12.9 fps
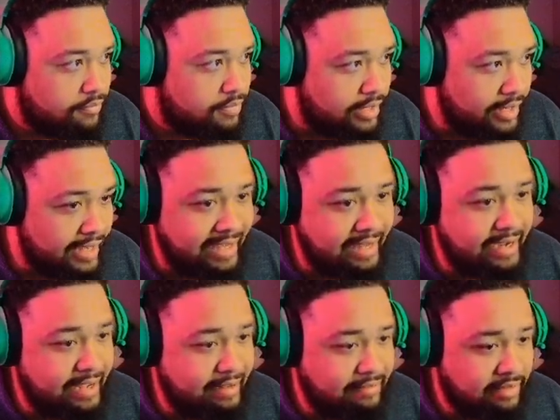And
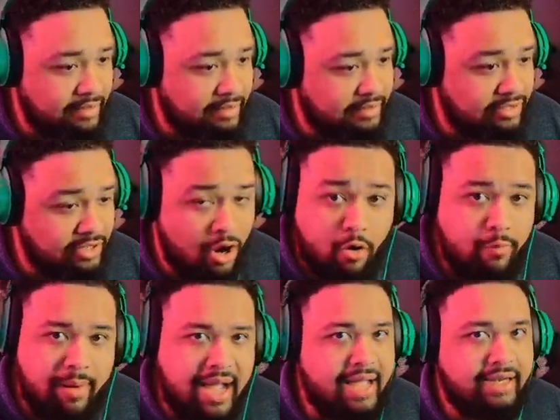
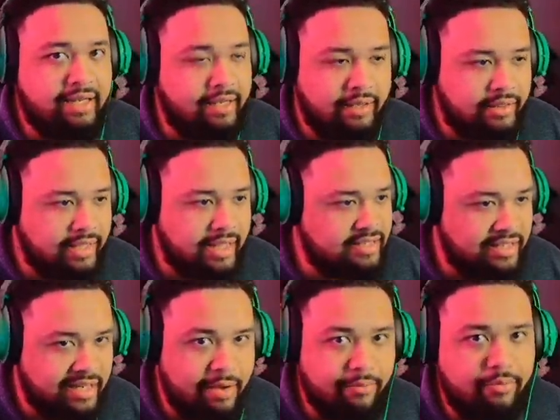nobody thinks
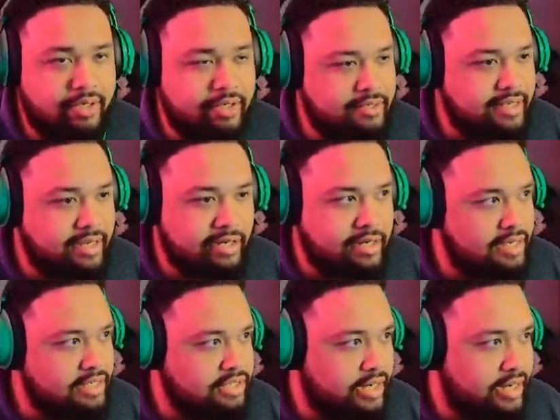that was a good
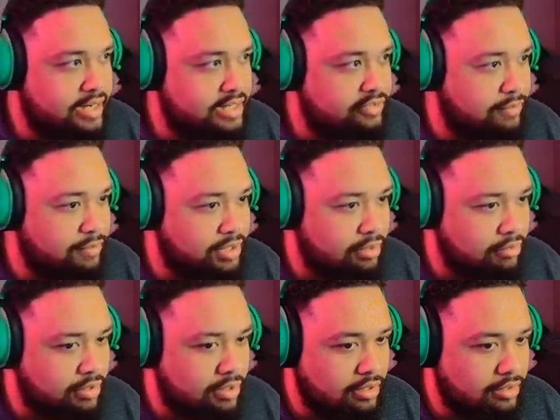change from the older
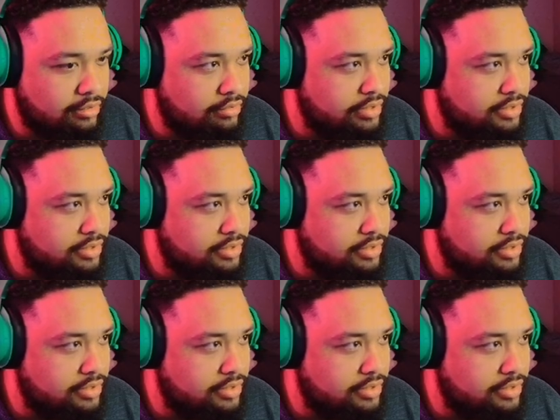Call of Duties.